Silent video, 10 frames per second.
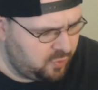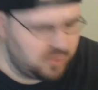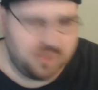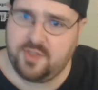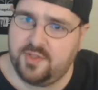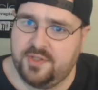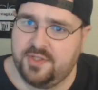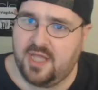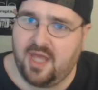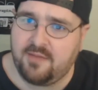Woo!
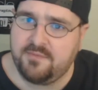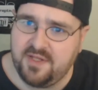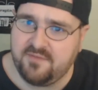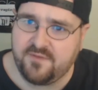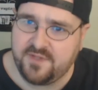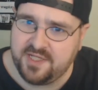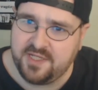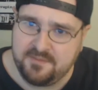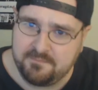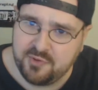I'm definitely
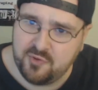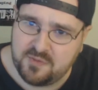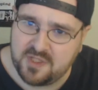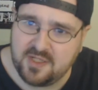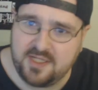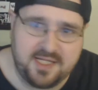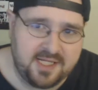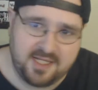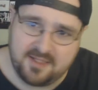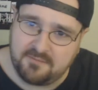getting blueberry,
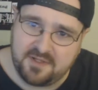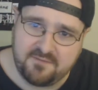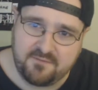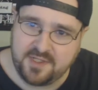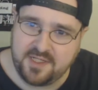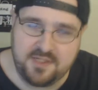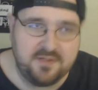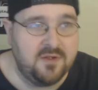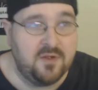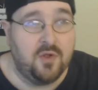and I am definitely
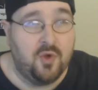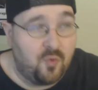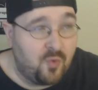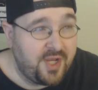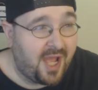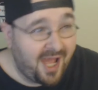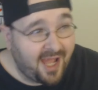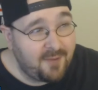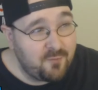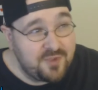getting what
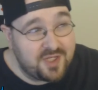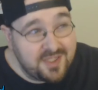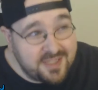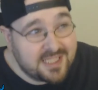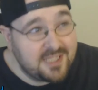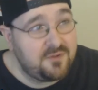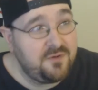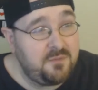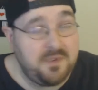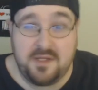I would
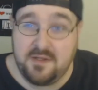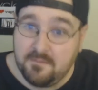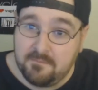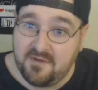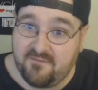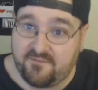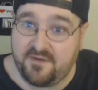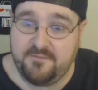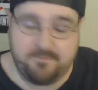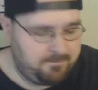consider to be
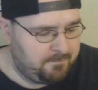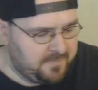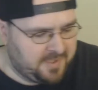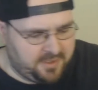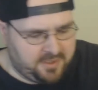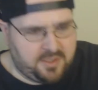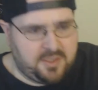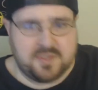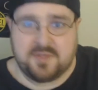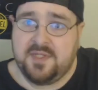muffin.
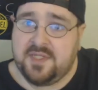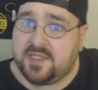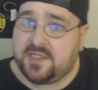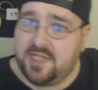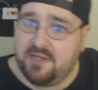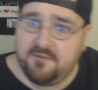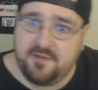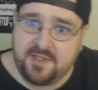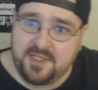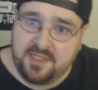So this is
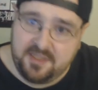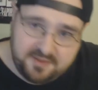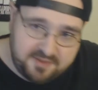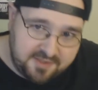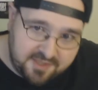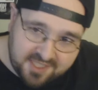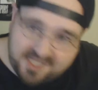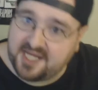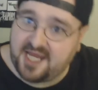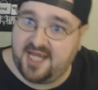definitely a
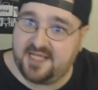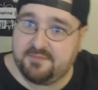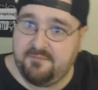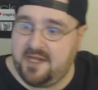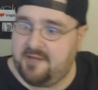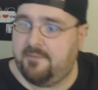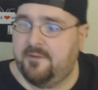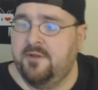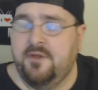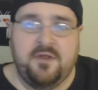kick-ass bait.
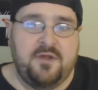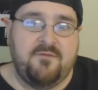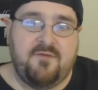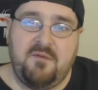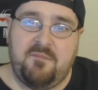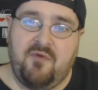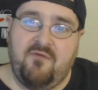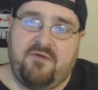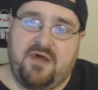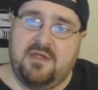Flavor
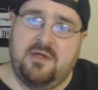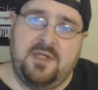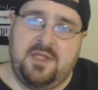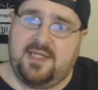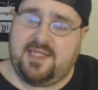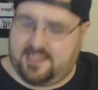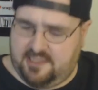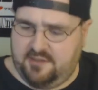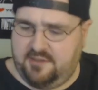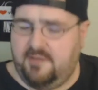profile on
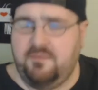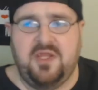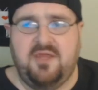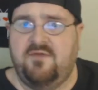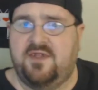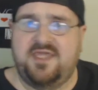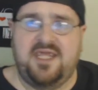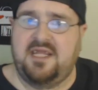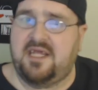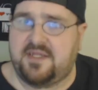this, I'm going to give it a
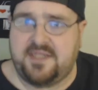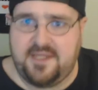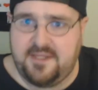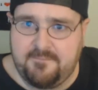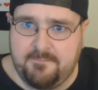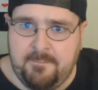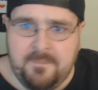10 out of 10.